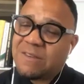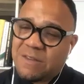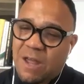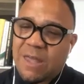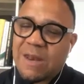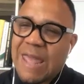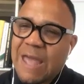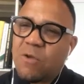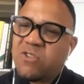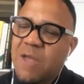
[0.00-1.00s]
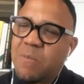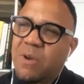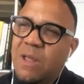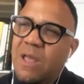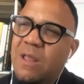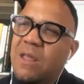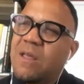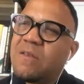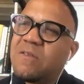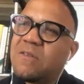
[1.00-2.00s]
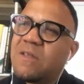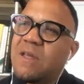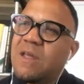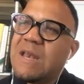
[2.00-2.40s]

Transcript: stuck in an echo chamber, it is